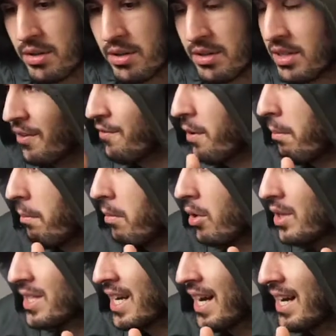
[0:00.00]
different
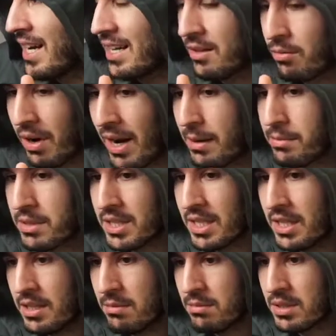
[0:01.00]
multi-rhyme
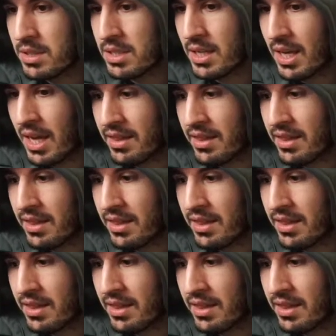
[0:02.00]
schemes